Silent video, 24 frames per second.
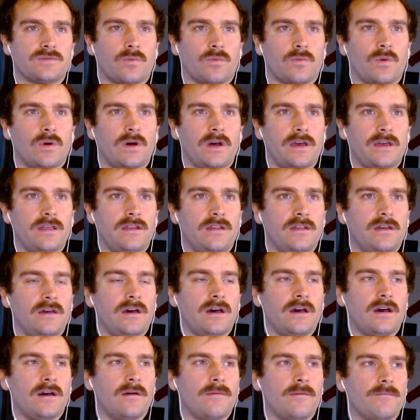what
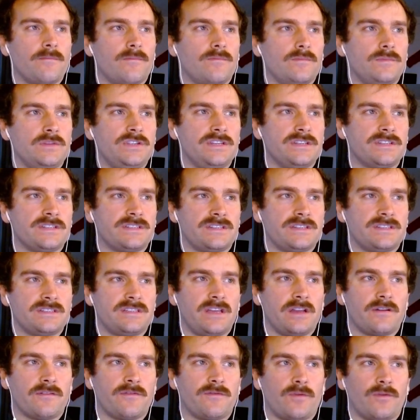Jesus is
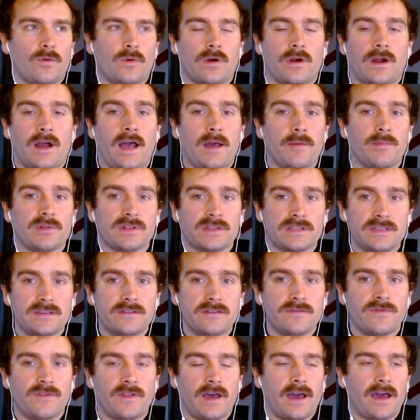there for. I
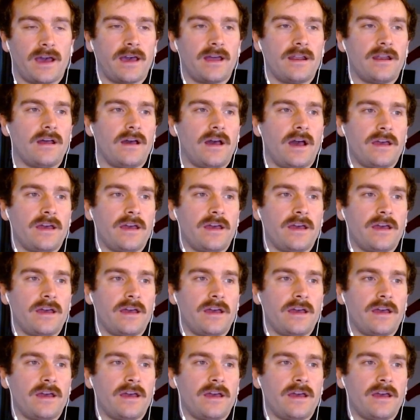believe that.